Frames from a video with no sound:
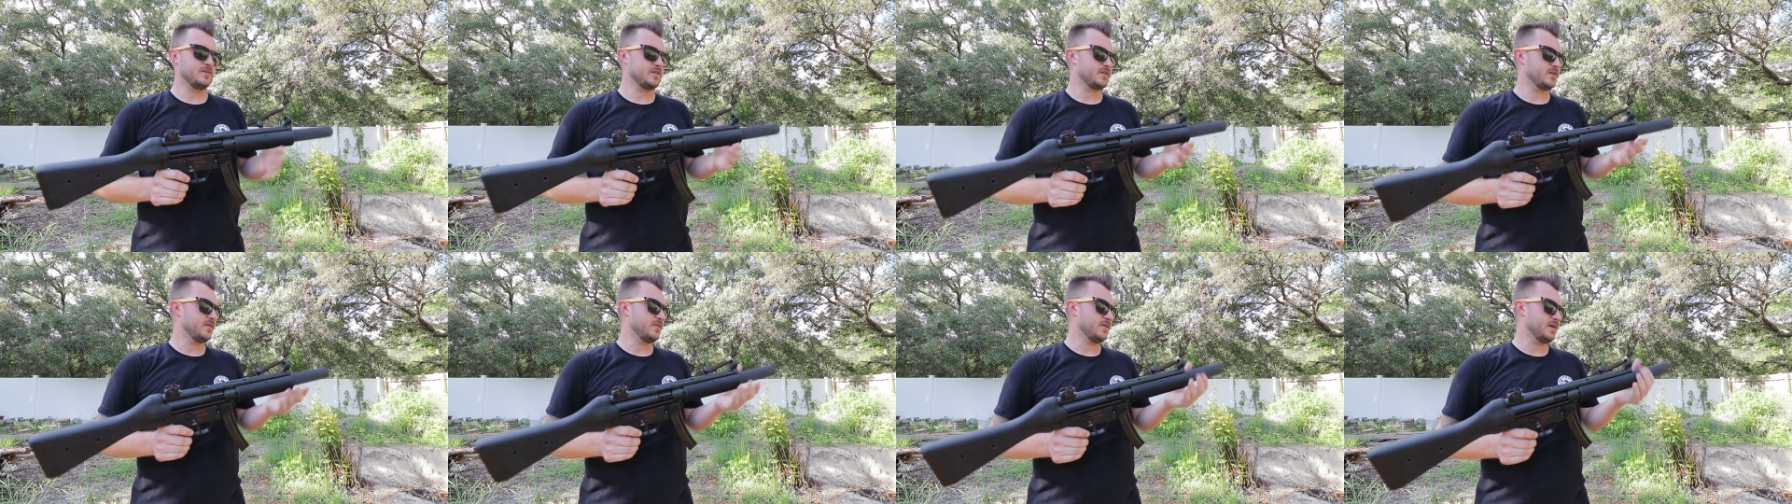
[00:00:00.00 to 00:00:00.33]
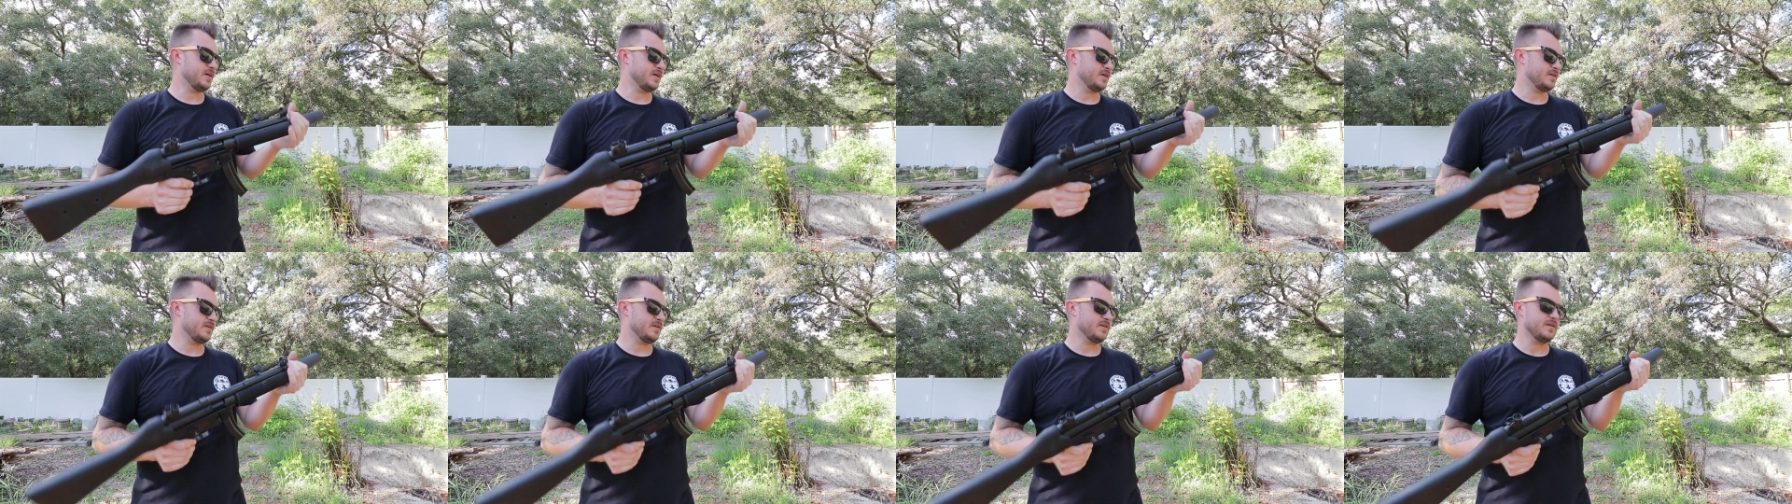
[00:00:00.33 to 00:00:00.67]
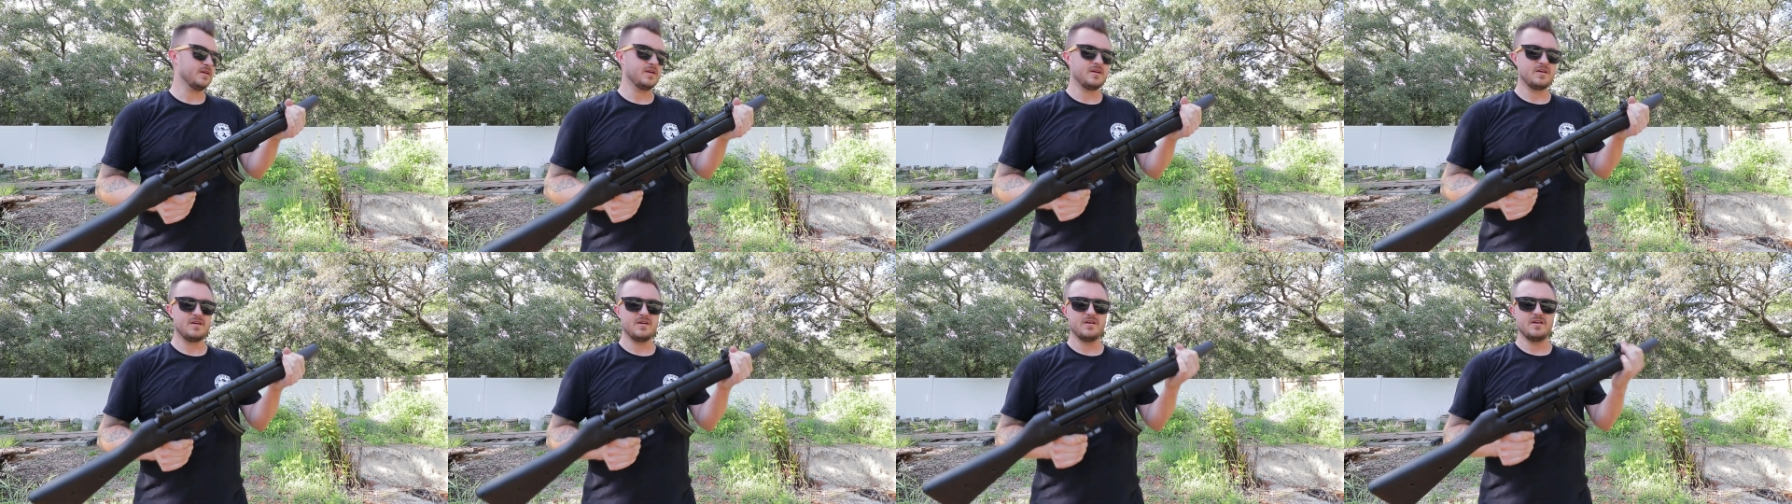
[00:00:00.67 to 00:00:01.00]
go ahead and
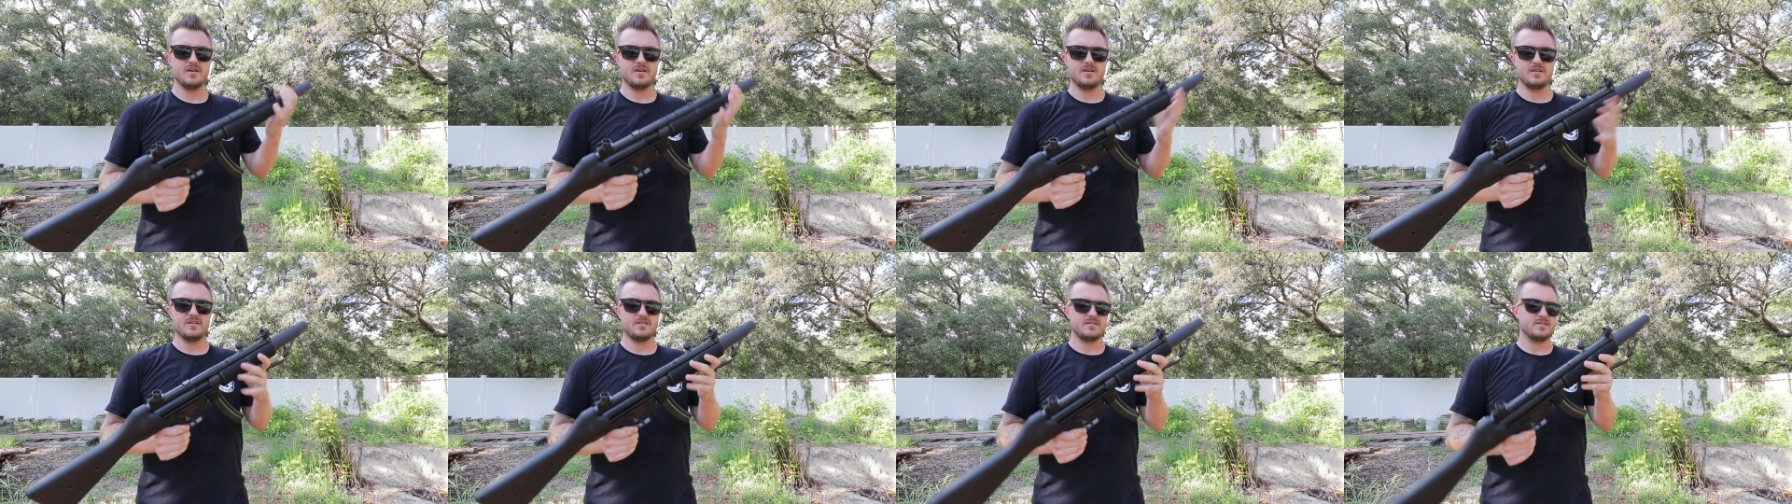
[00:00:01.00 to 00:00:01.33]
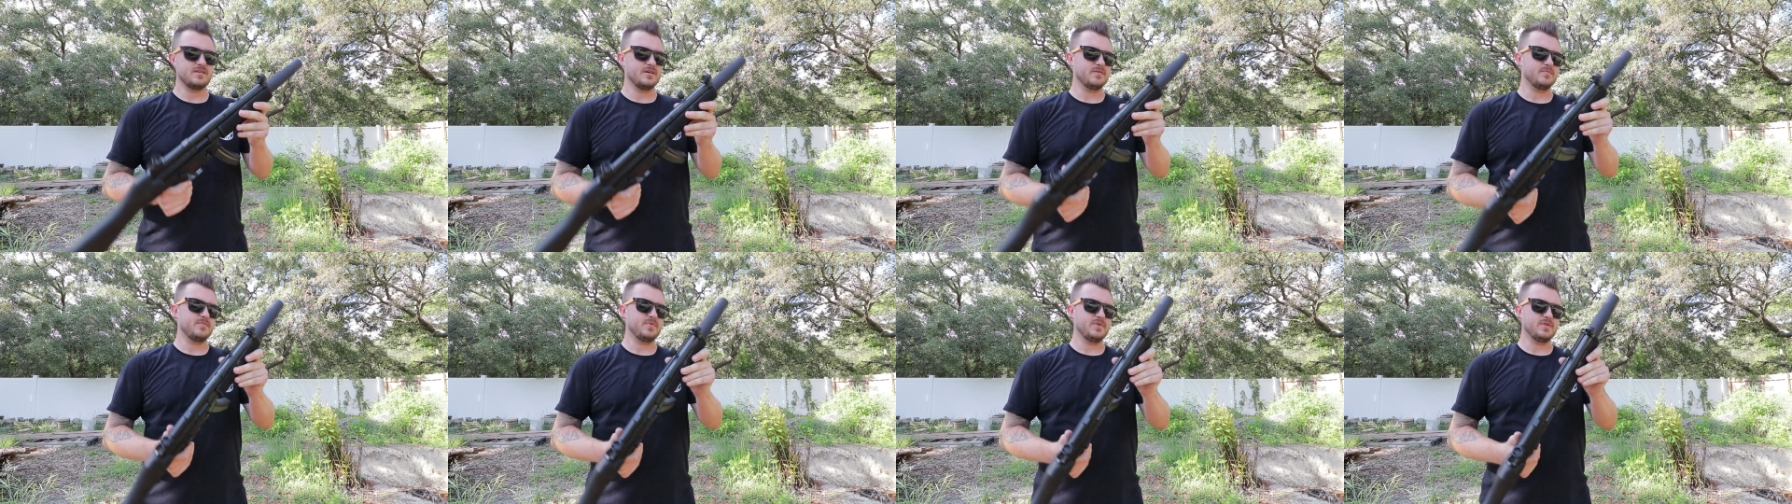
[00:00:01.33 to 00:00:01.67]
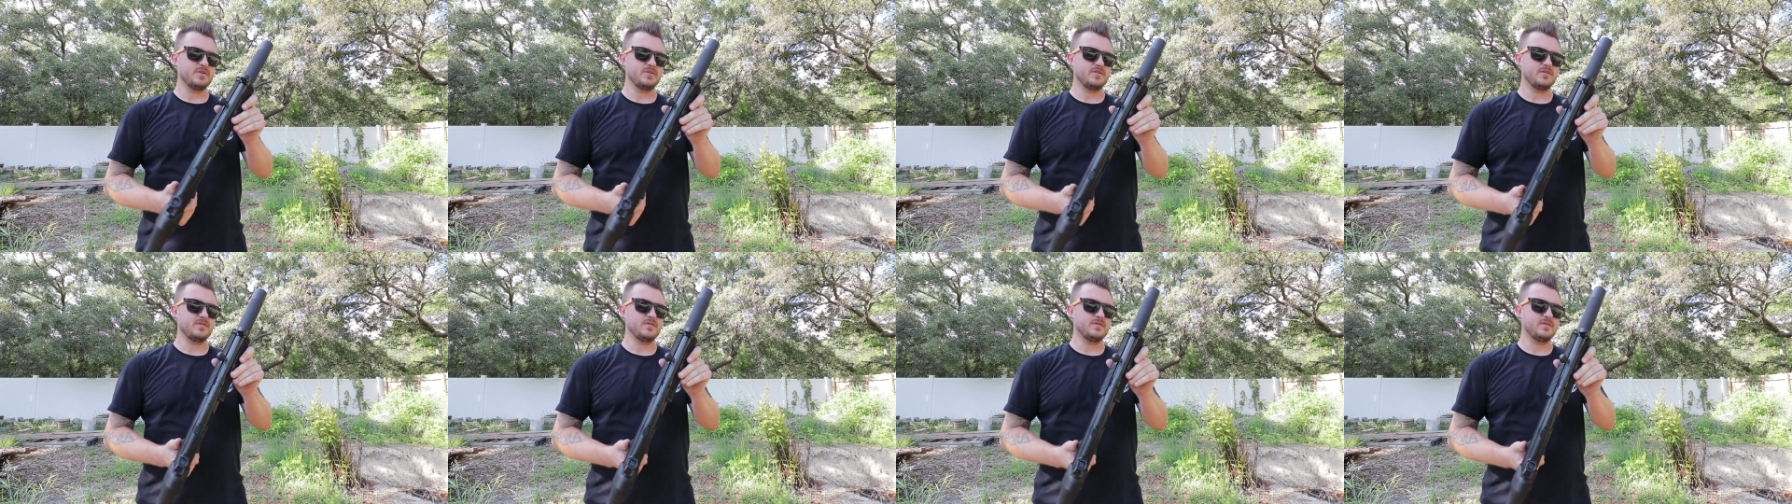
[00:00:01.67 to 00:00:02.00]
dump a
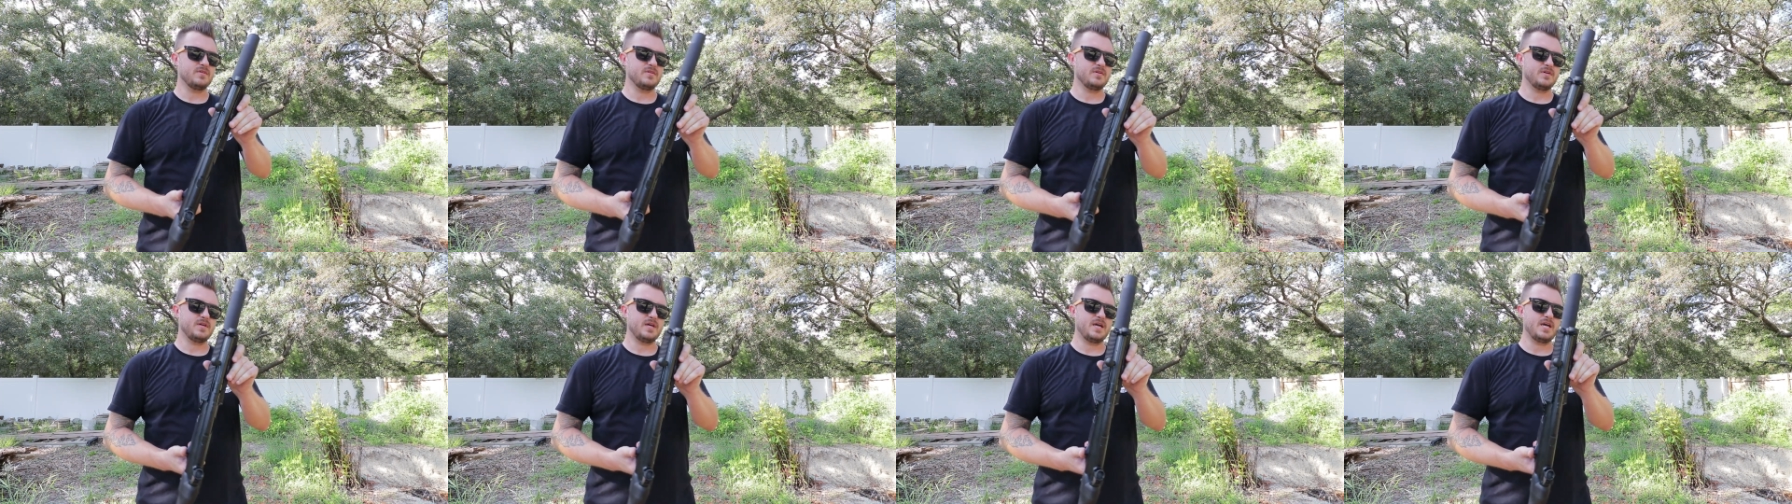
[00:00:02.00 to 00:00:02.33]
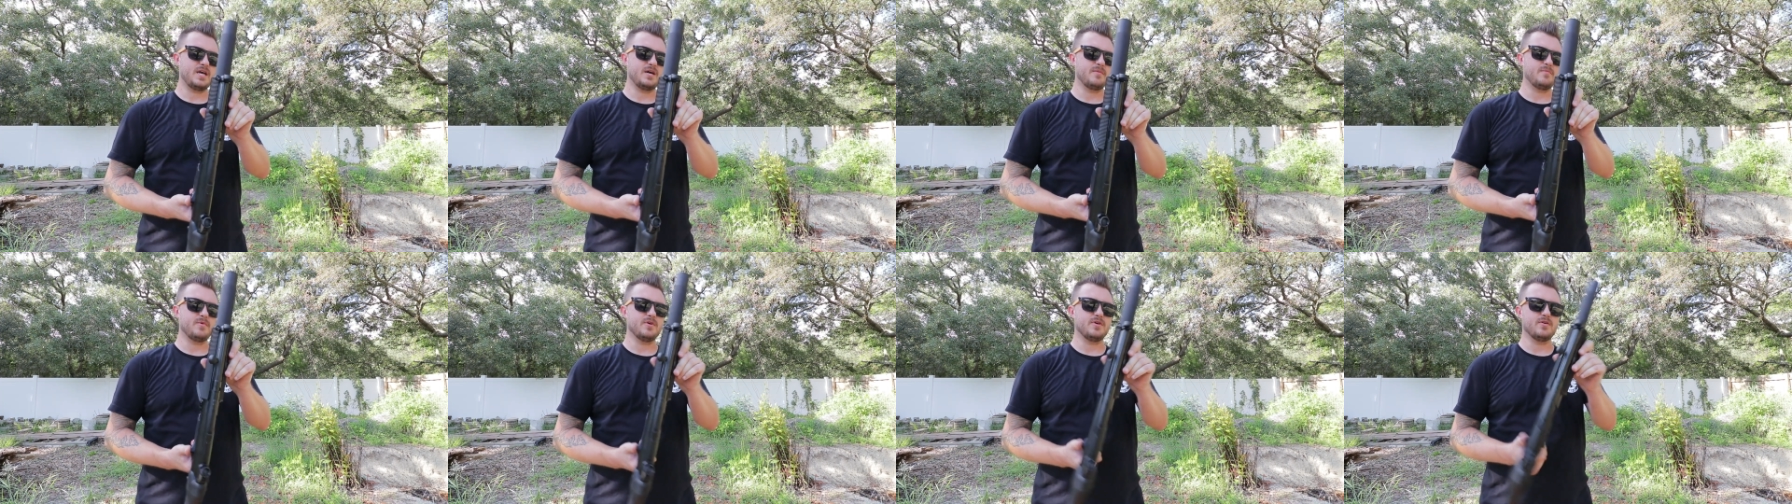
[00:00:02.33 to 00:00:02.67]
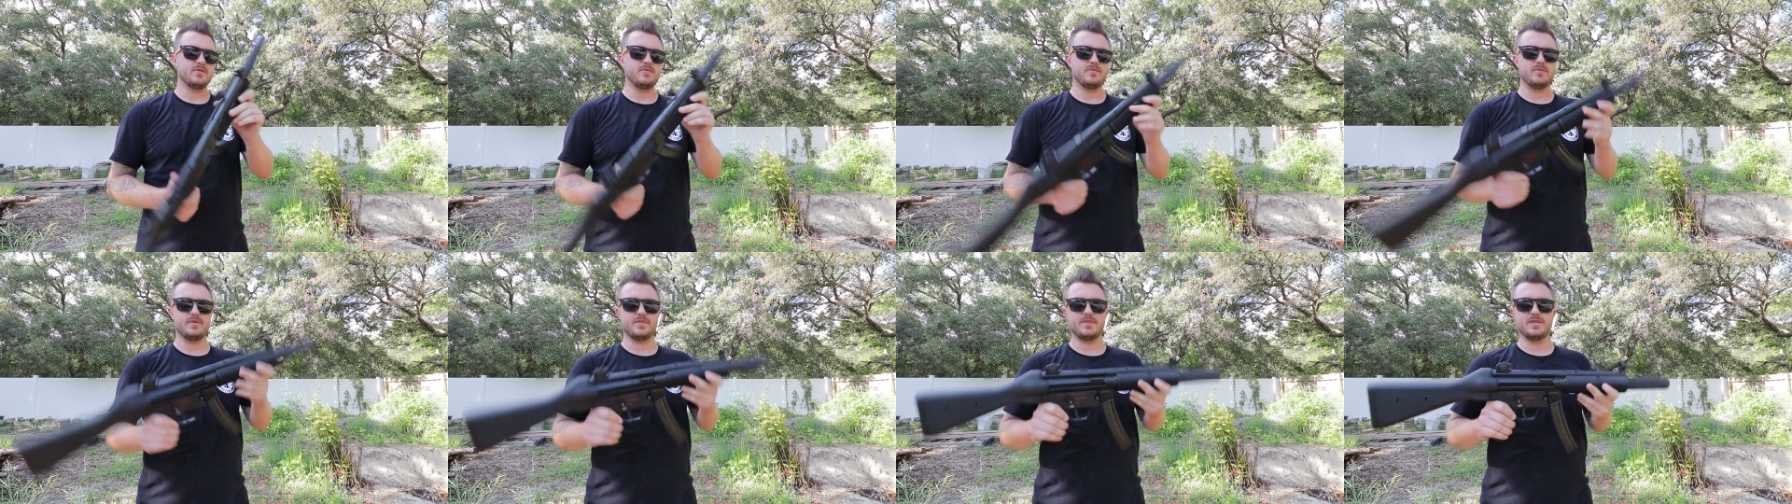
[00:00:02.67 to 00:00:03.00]
little ammo
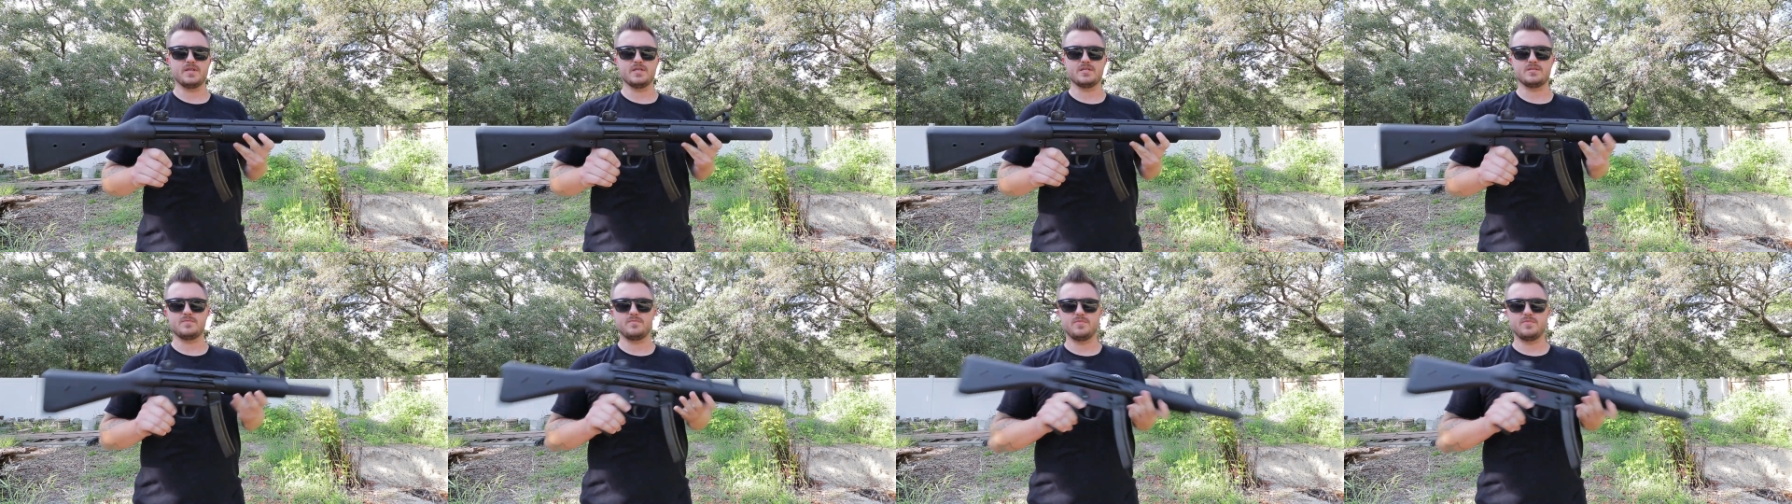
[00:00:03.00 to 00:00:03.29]
with this,